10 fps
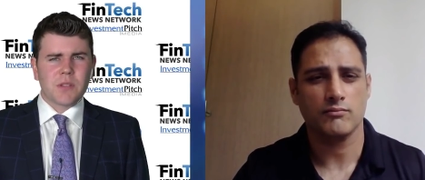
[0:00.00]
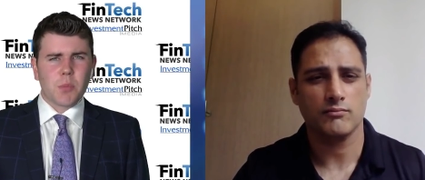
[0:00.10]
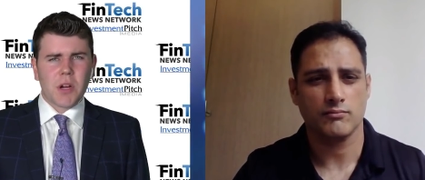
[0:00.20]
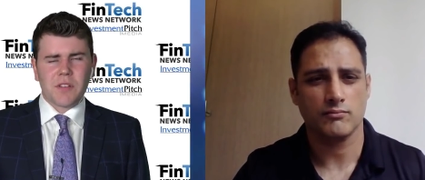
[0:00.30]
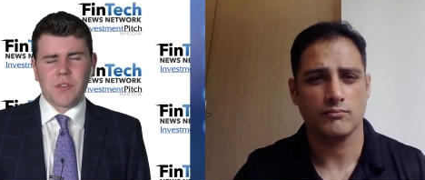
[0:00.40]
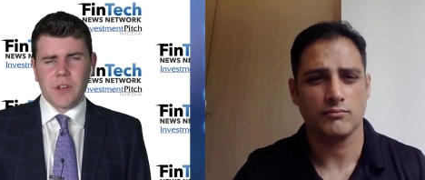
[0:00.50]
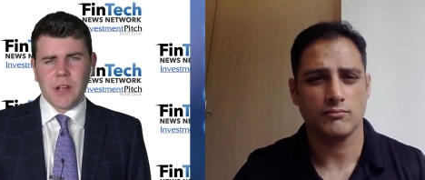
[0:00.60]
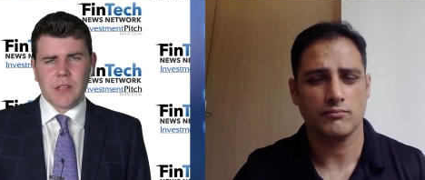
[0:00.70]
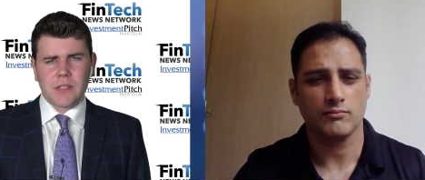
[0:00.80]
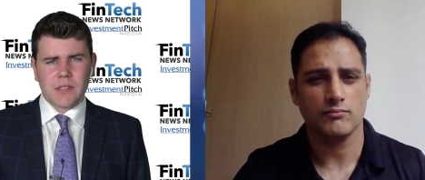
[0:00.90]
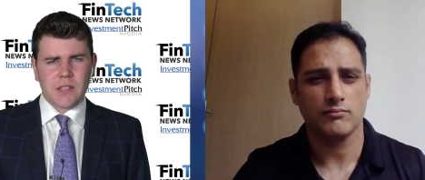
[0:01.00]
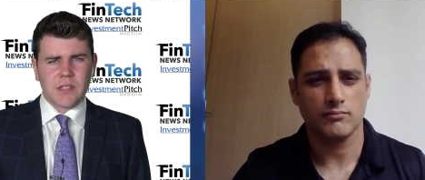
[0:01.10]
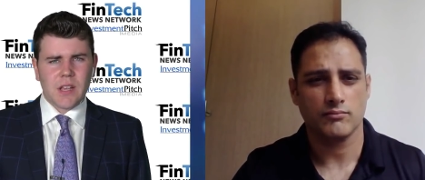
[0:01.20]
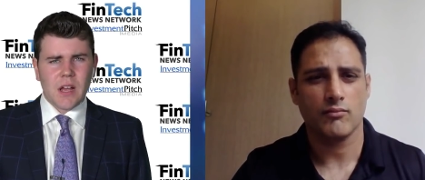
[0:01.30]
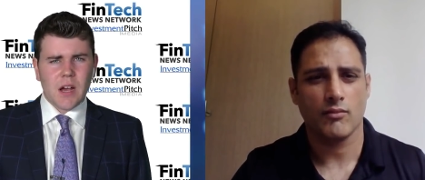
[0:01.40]
Speaker 1: this market for you guys? Does
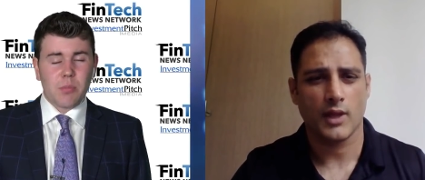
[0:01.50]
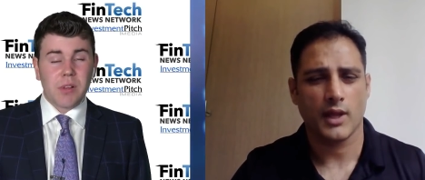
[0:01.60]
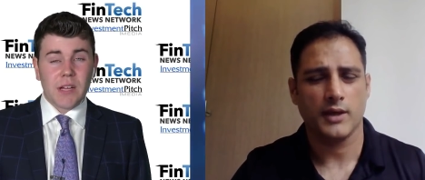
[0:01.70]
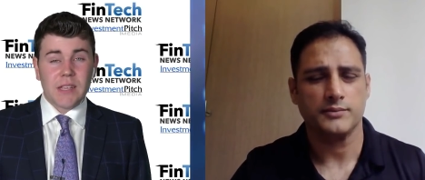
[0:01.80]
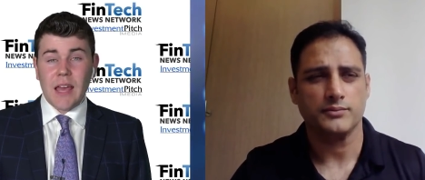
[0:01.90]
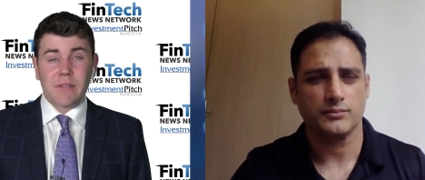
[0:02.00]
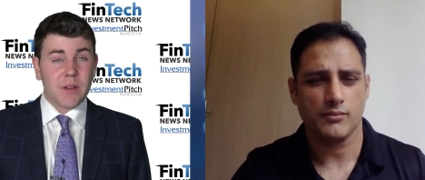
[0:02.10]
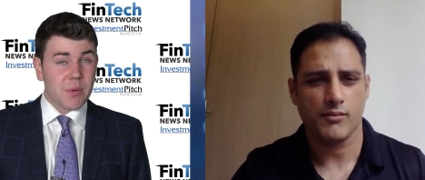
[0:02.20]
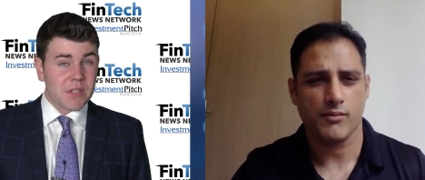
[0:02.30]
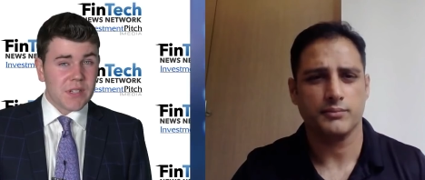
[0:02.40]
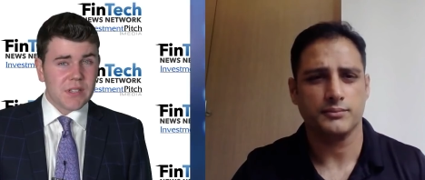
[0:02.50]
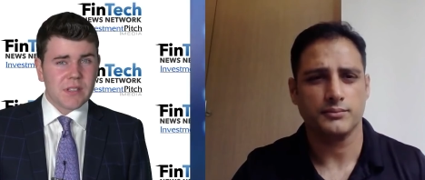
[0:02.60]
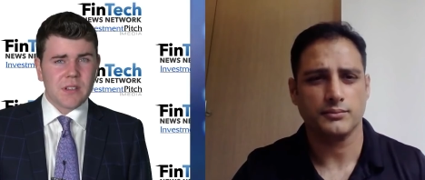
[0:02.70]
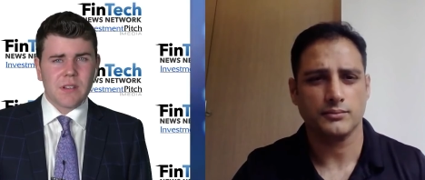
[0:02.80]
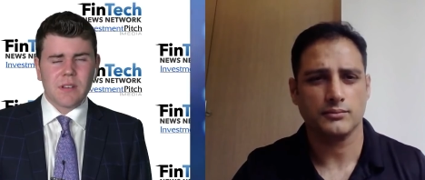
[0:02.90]
this apply to every
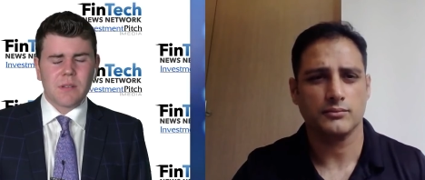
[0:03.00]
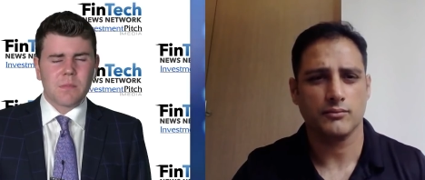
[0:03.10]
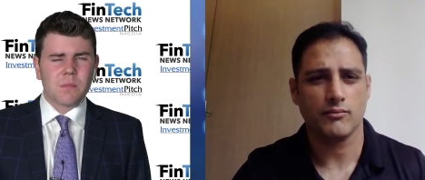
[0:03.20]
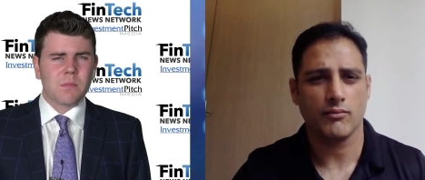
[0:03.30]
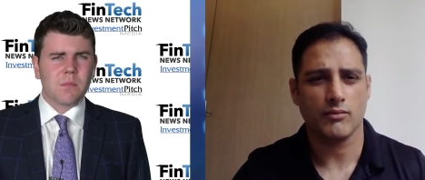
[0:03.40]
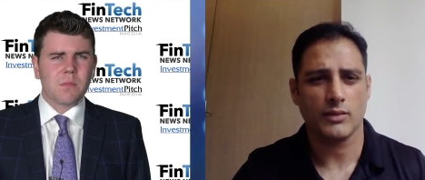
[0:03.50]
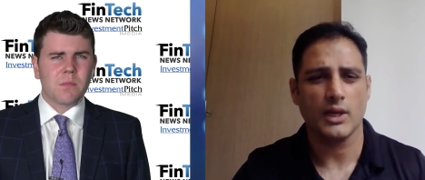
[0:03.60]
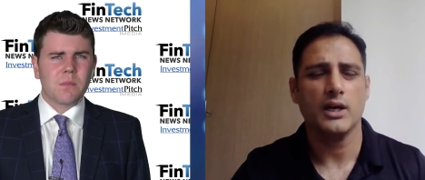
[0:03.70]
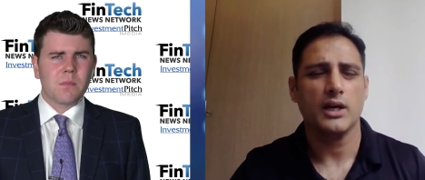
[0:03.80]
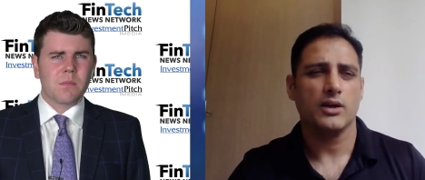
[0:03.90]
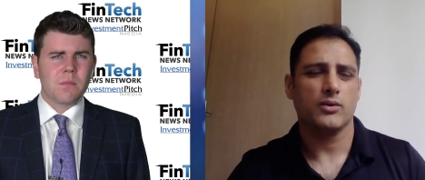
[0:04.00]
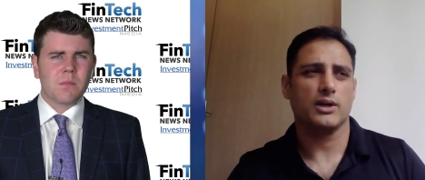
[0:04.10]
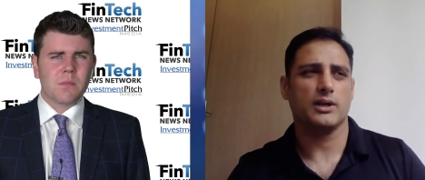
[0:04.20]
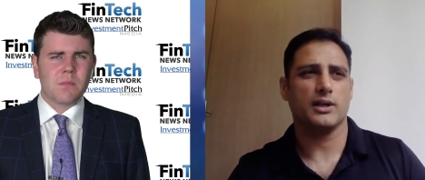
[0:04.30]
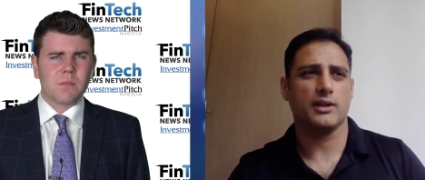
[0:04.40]
business?
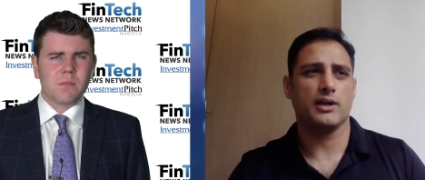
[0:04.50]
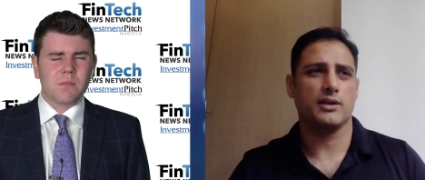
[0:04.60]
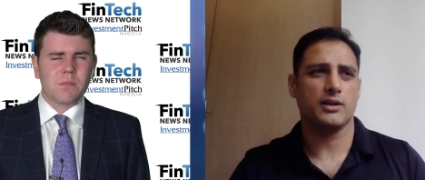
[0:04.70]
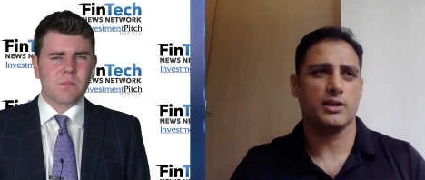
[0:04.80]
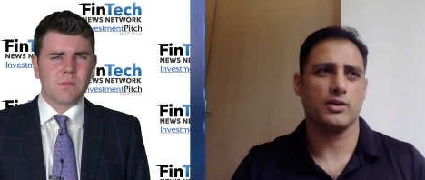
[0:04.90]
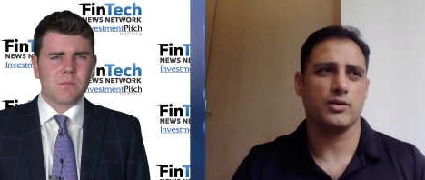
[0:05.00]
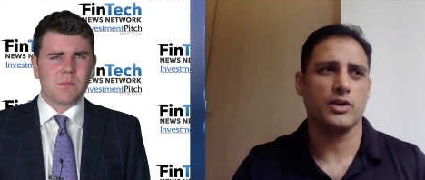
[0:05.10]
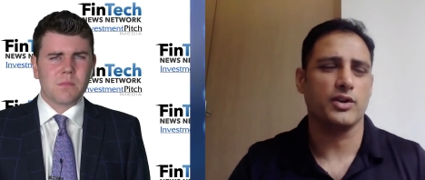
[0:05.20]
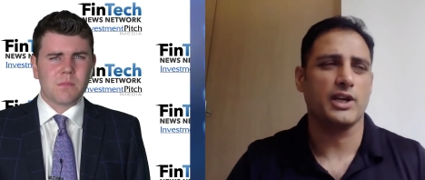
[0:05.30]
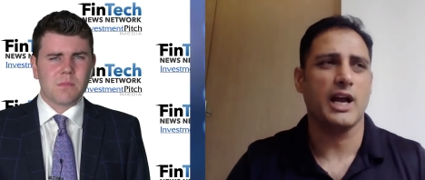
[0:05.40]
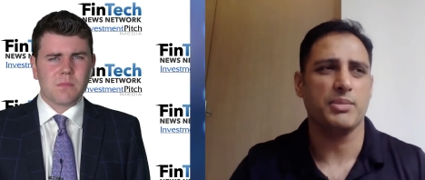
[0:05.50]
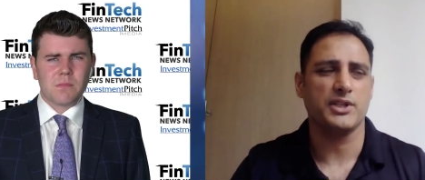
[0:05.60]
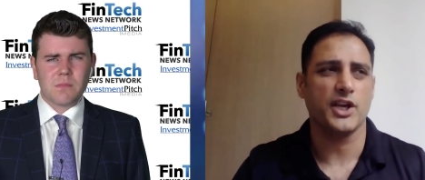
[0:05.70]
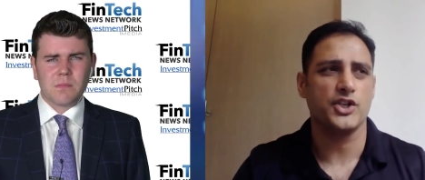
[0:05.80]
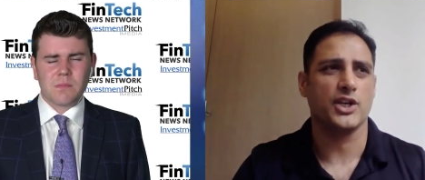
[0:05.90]
Speaker 2: Well, uh, uh, you know, the
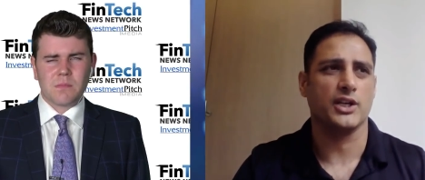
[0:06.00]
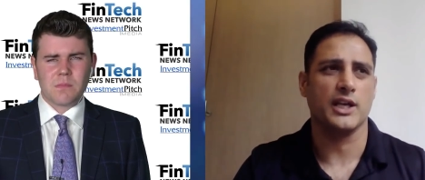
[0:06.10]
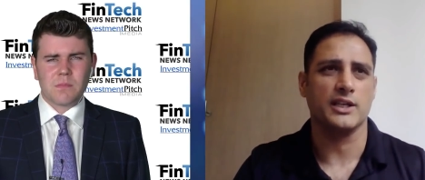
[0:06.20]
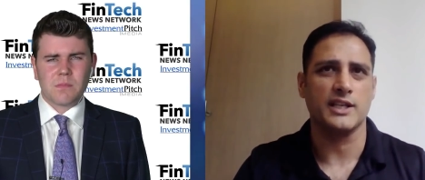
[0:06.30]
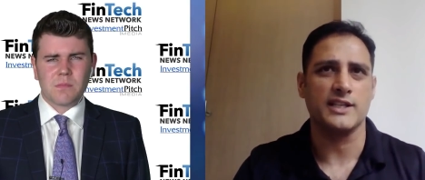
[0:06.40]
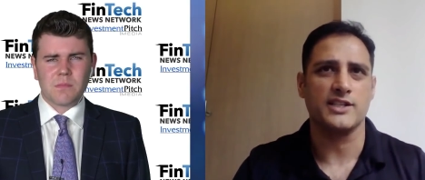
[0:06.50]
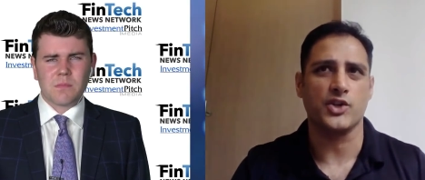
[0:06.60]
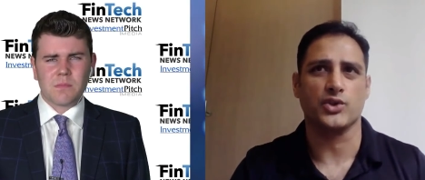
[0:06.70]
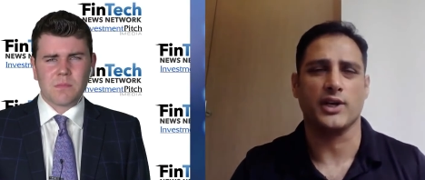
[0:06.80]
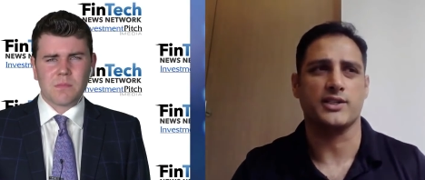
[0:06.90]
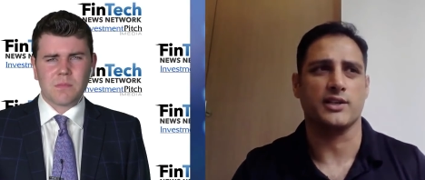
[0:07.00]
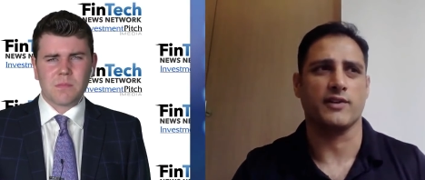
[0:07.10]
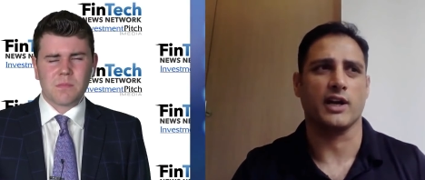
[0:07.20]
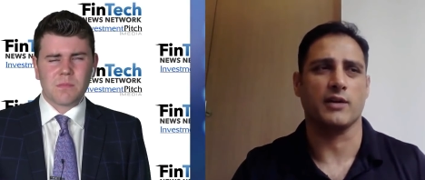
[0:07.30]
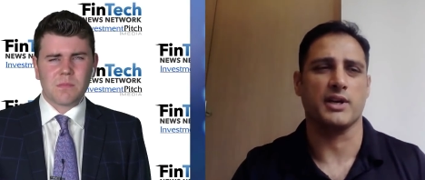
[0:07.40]
competition in decentralized
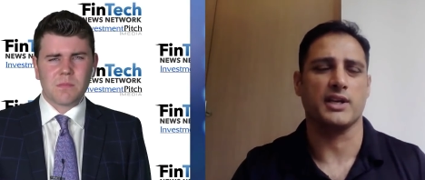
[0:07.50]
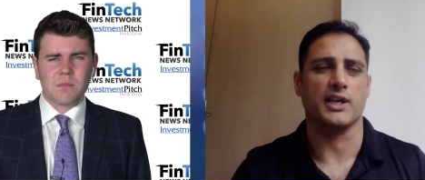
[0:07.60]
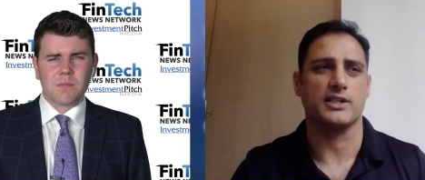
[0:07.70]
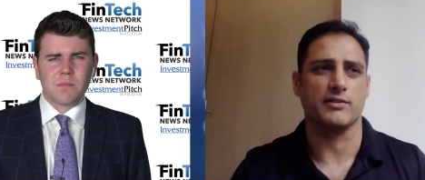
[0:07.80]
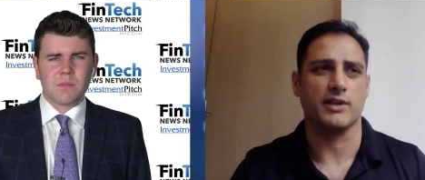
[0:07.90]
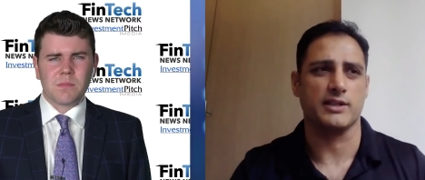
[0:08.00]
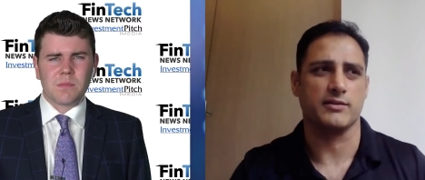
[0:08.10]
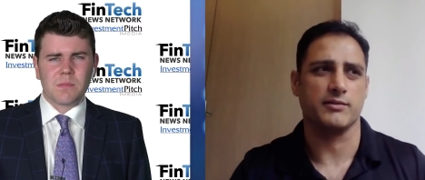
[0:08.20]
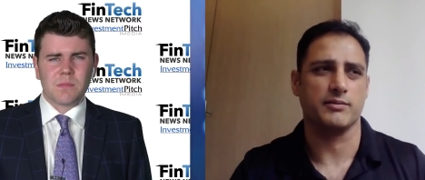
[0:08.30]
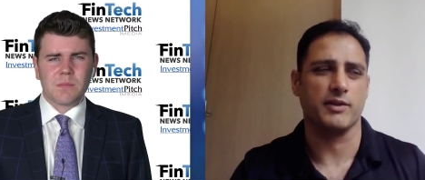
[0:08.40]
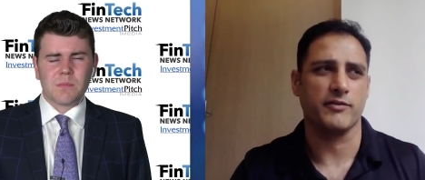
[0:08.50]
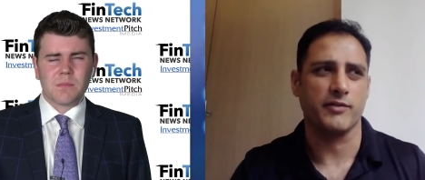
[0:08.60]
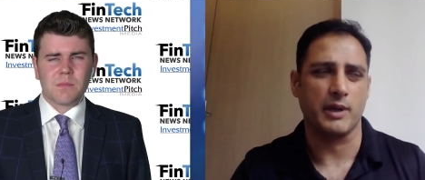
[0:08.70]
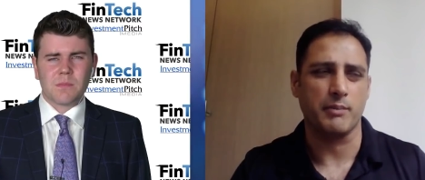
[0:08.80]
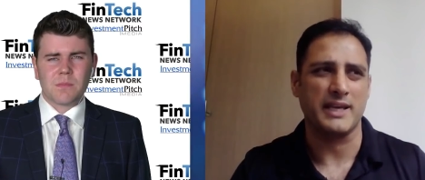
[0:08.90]
environment is is a,
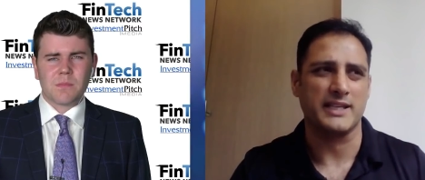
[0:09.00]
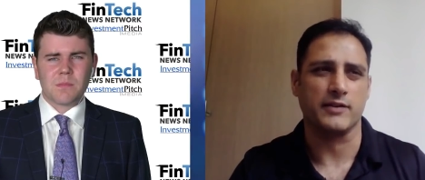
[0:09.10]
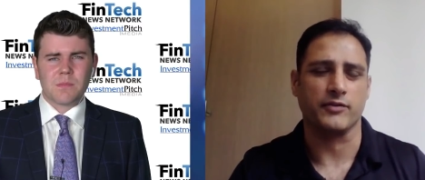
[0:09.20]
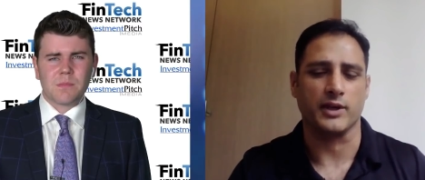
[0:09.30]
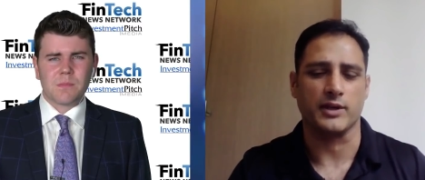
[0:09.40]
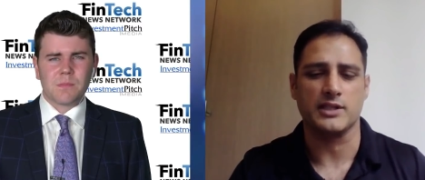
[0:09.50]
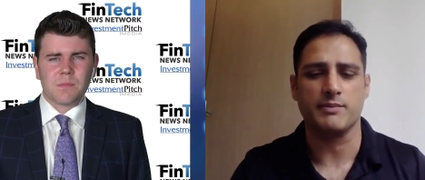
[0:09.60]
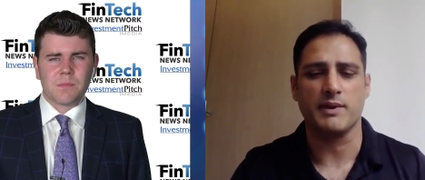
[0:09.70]
a, bit different, just